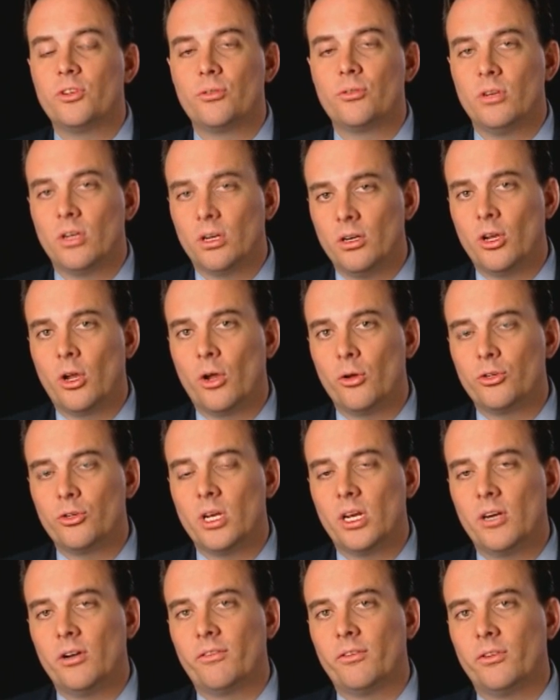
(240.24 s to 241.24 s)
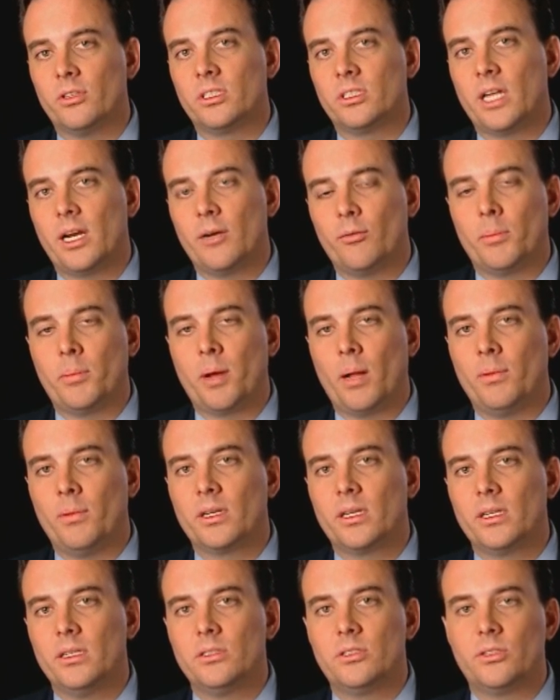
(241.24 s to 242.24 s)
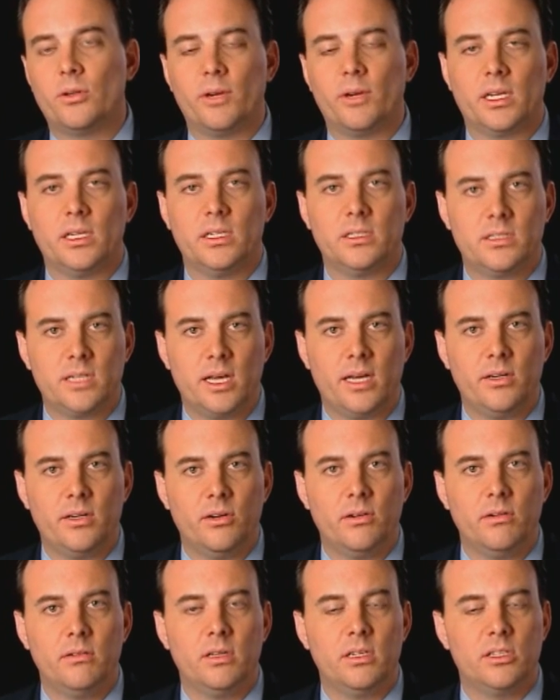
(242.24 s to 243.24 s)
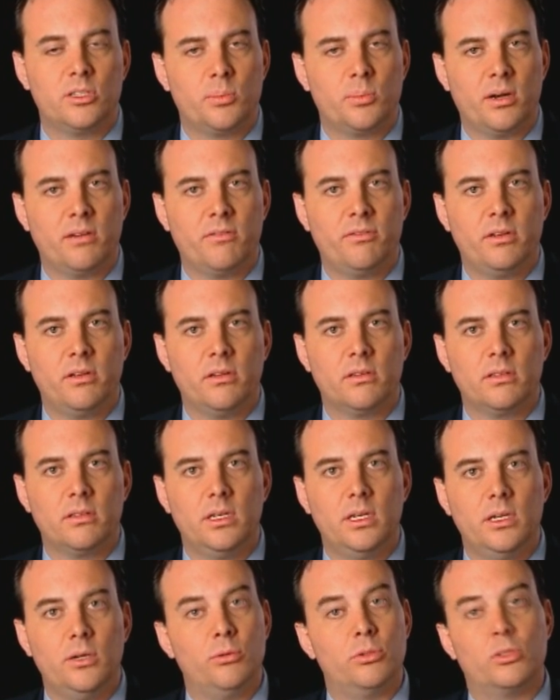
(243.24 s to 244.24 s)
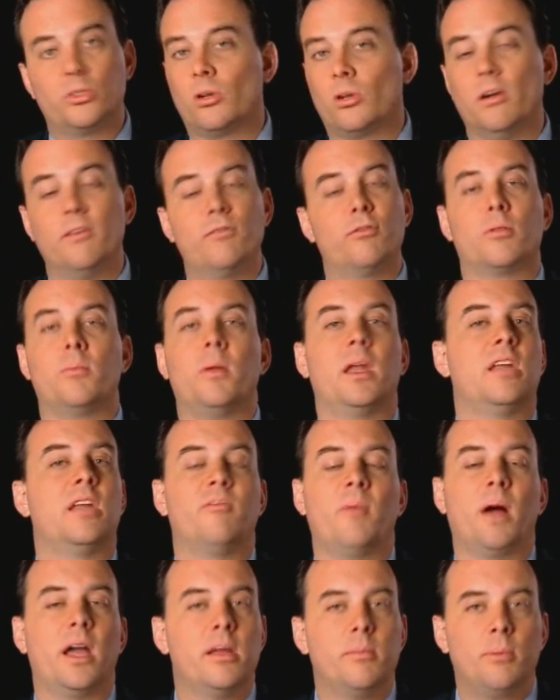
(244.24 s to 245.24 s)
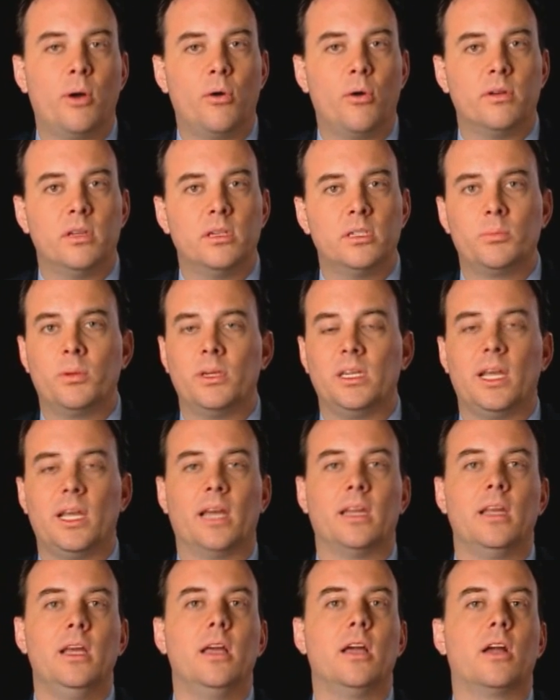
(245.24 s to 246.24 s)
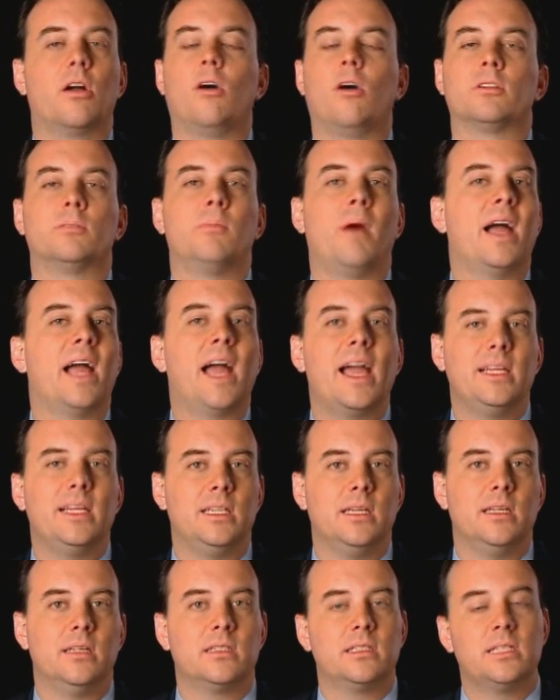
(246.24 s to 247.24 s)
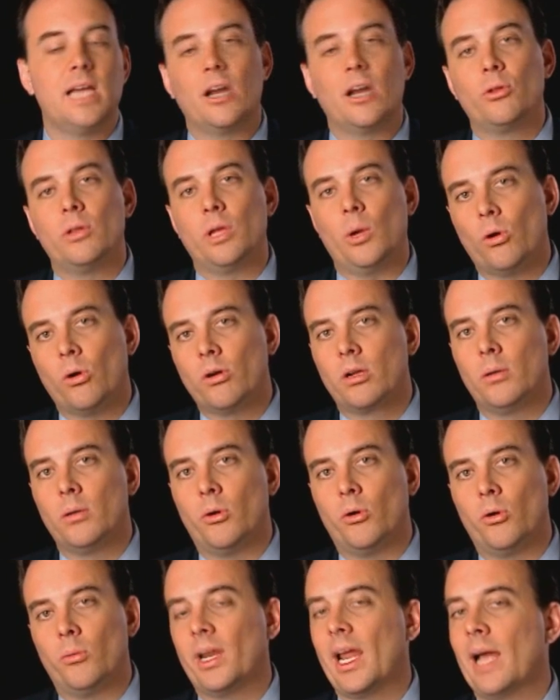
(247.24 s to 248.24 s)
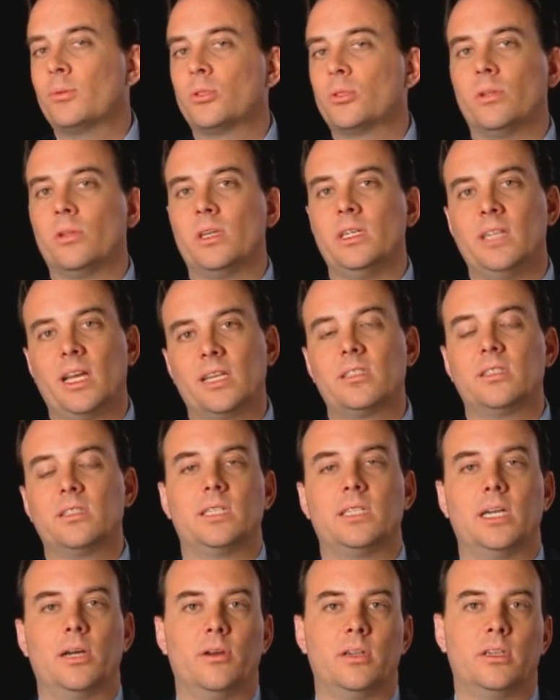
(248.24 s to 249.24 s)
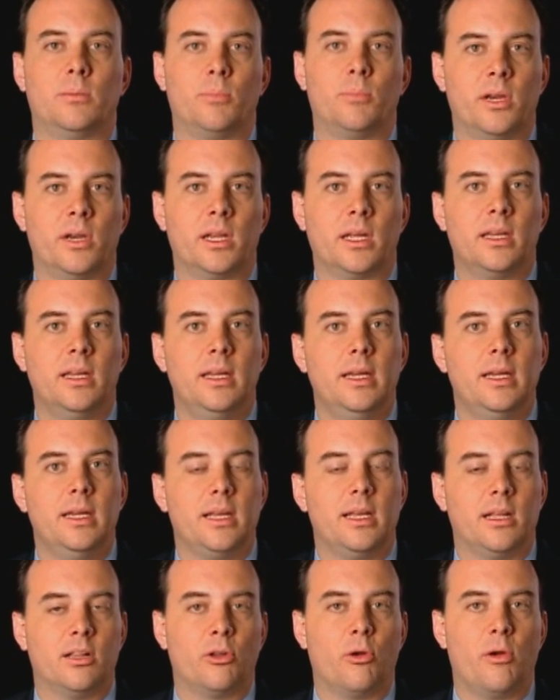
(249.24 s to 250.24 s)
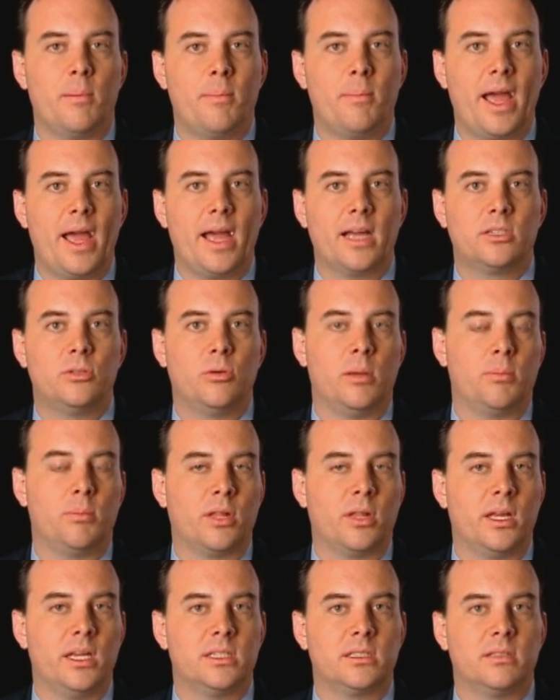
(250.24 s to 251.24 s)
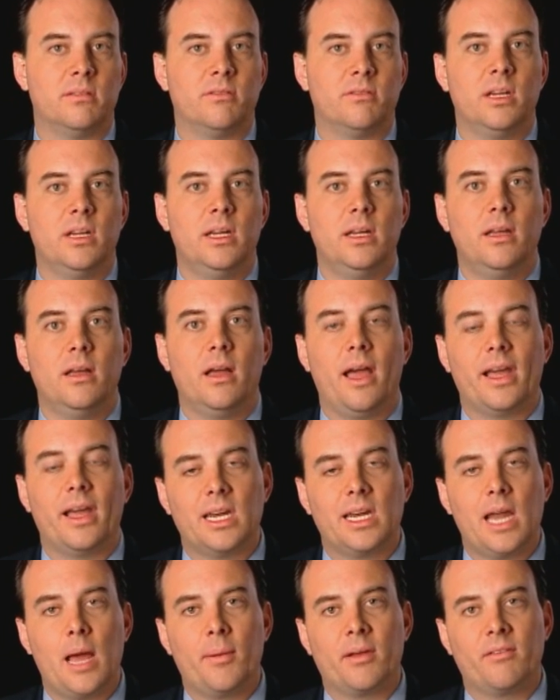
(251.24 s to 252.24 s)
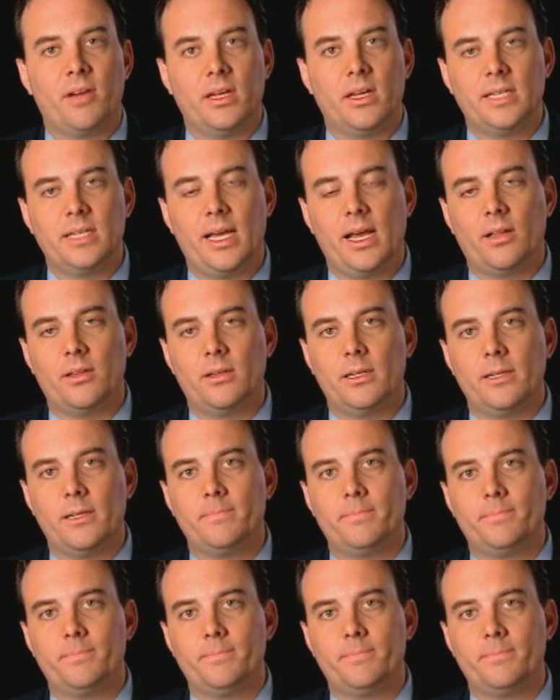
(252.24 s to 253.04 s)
negotiator for the Senate Republicans during his tenure in Springfield, who served with many of my opponents, but yet calls my ideas not only workable, but absolutely necessary to bring Illinois back to a place of economic vitality.